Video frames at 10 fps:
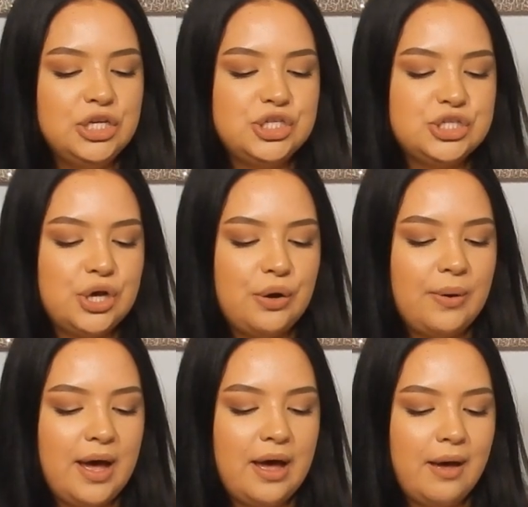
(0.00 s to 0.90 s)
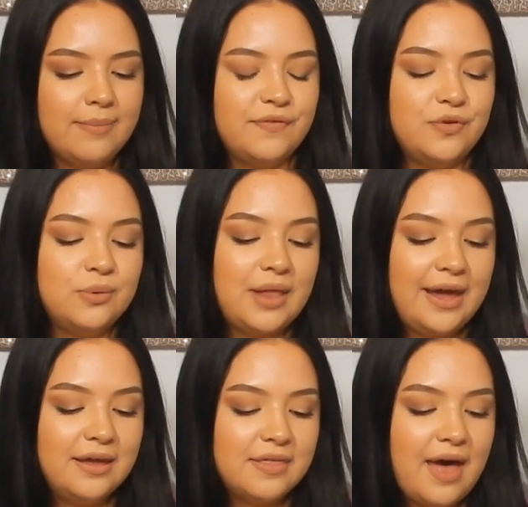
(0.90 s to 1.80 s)
So if you
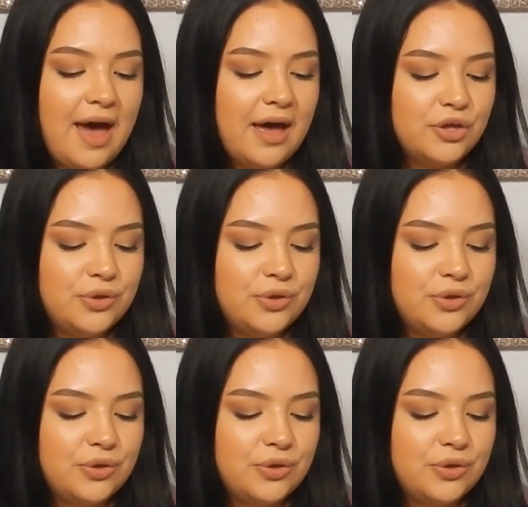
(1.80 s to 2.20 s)
like that,